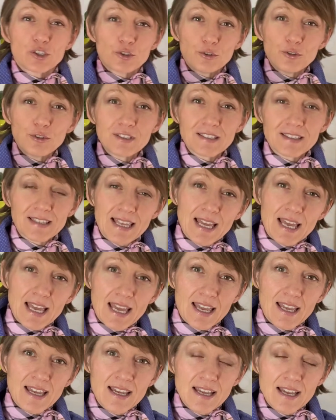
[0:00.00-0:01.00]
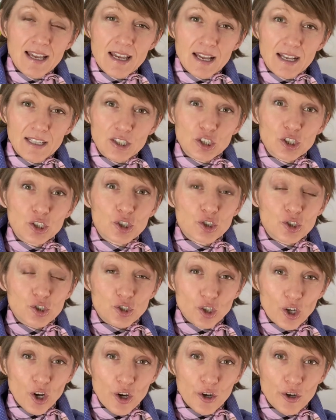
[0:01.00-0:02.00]
used their
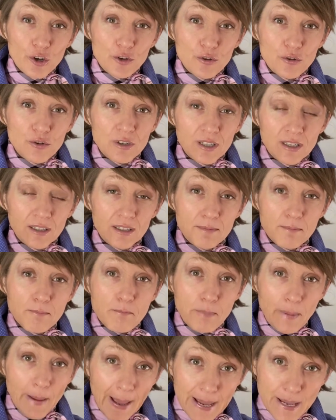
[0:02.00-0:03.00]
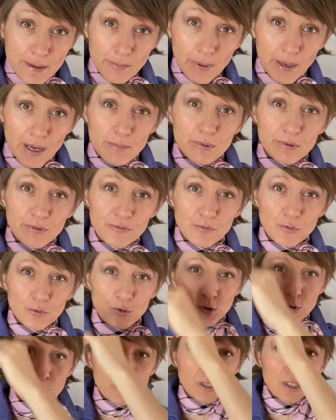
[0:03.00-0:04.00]
stone paper
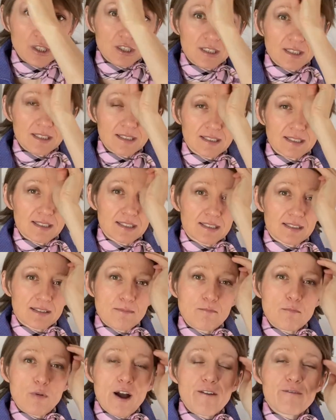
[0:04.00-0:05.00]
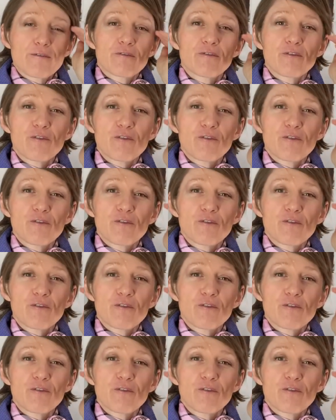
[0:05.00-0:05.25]
before, which is my